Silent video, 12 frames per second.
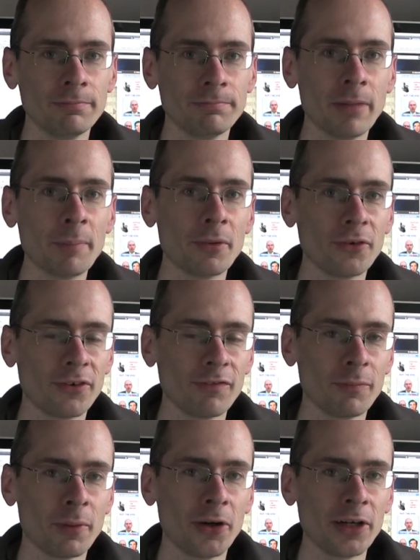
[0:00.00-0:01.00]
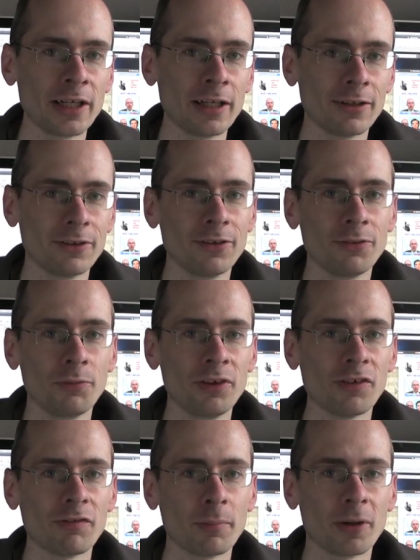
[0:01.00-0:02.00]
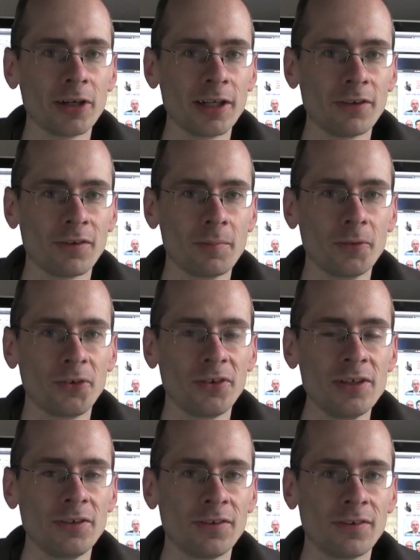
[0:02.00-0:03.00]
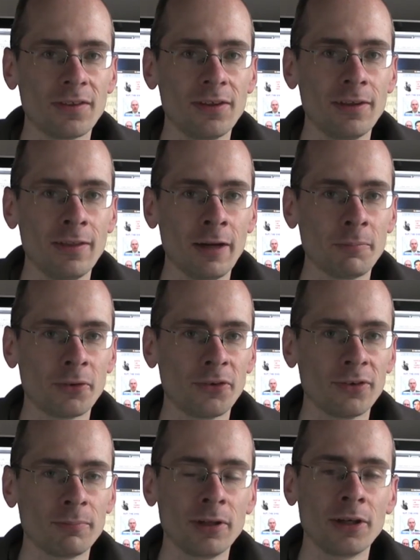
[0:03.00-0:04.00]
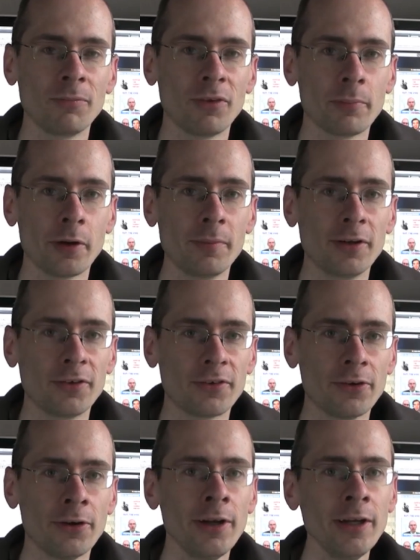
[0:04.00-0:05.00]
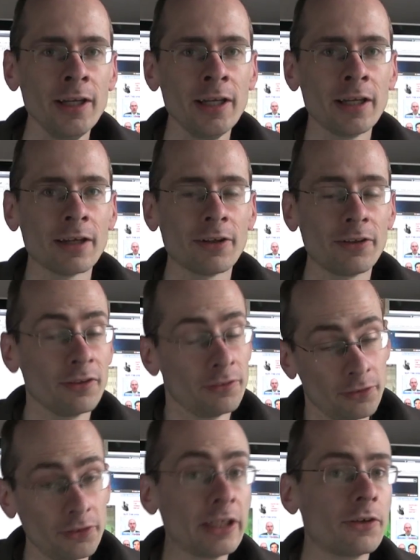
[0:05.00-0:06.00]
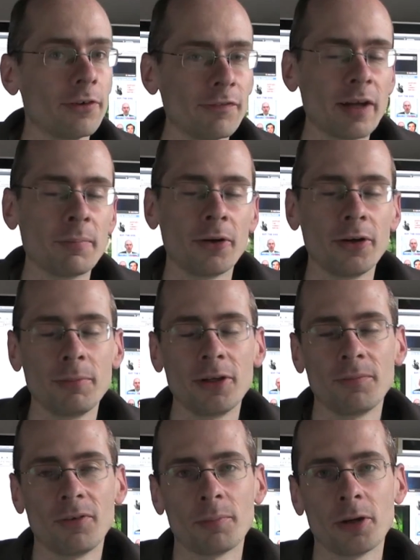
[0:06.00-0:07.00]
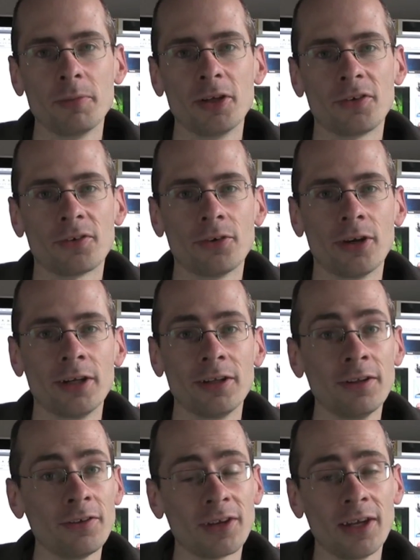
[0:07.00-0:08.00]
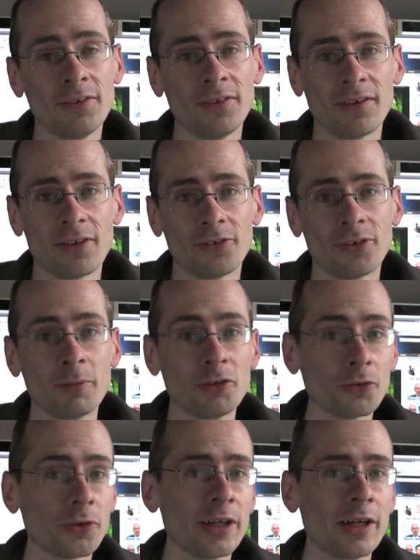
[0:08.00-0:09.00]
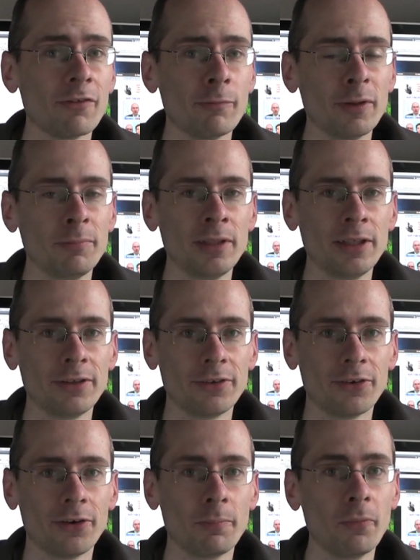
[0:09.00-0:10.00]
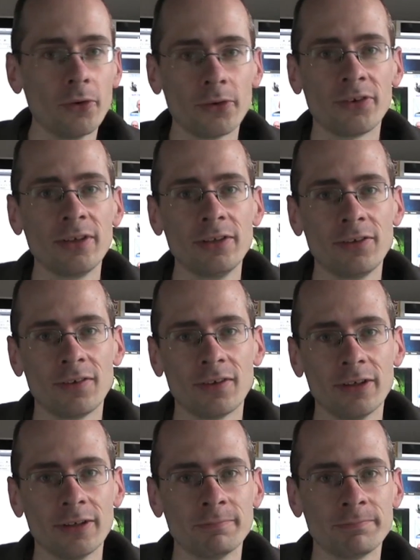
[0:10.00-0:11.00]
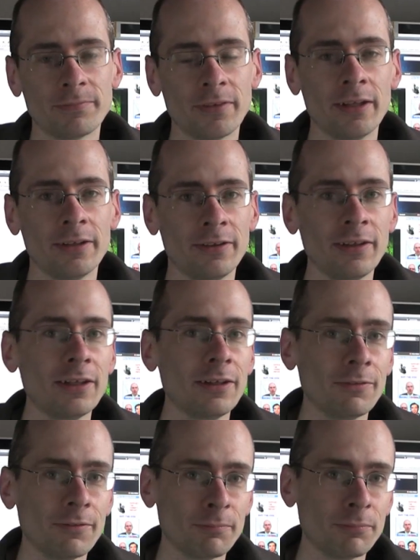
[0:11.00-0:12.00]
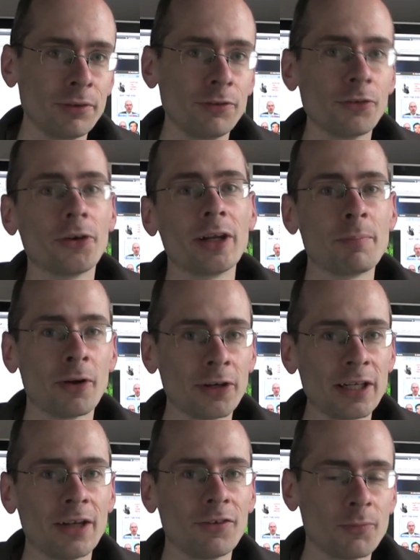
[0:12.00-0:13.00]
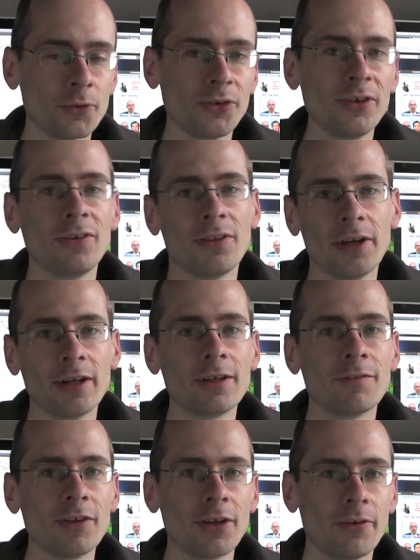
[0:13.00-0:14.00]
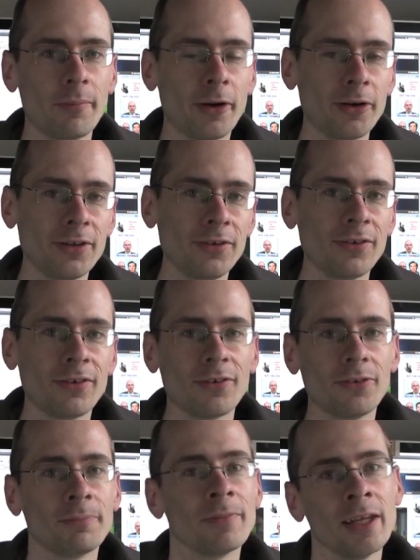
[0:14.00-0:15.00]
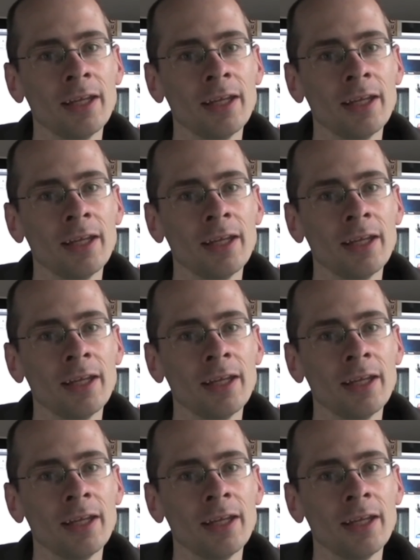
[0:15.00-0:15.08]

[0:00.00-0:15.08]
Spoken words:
members of the party, and whichever party gets the most seats, that person becomes the prime minister. The leader of that party becomes the prime minister. And in this case, there's a majority government, meaning there are more seats. The majority party has more seats than any of the other parties. So